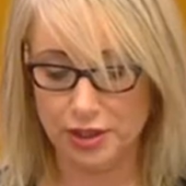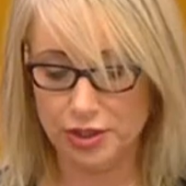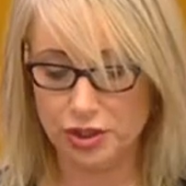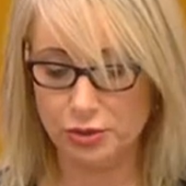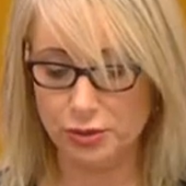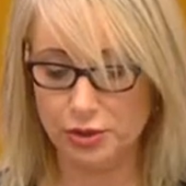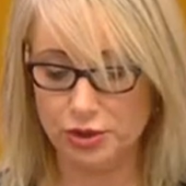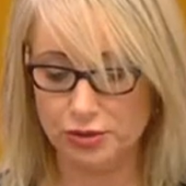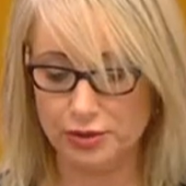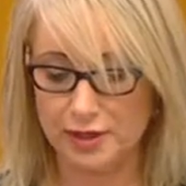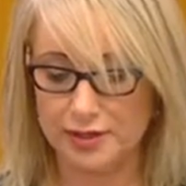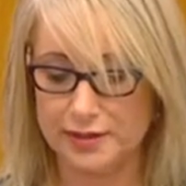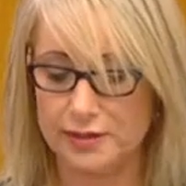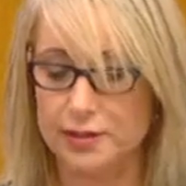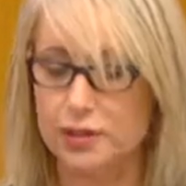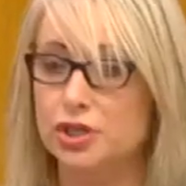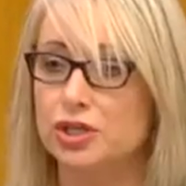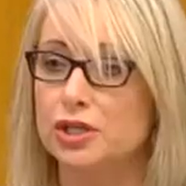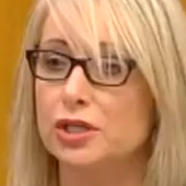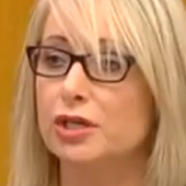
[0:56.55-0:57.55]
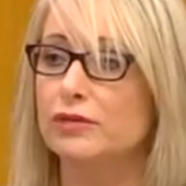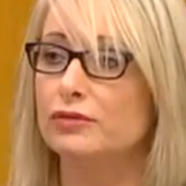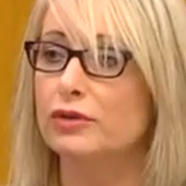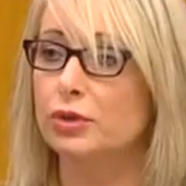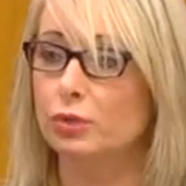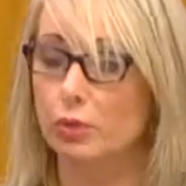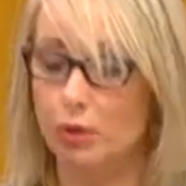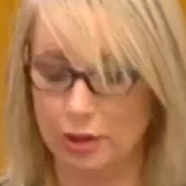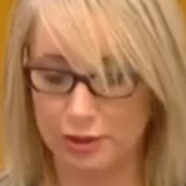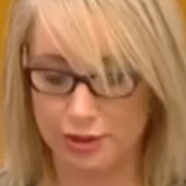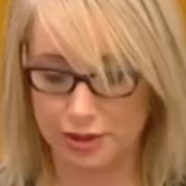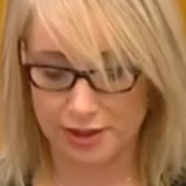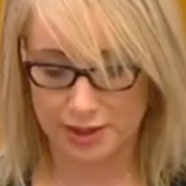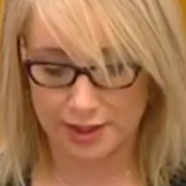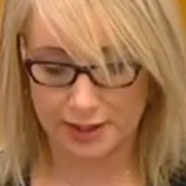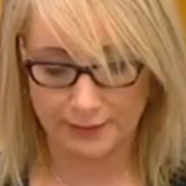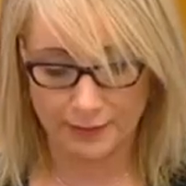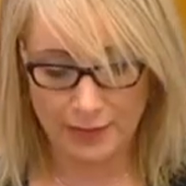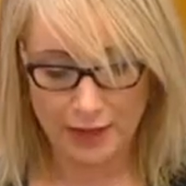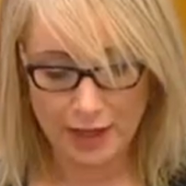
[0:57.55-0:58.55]
to address and achieve
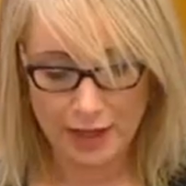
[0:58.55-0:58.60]
equality.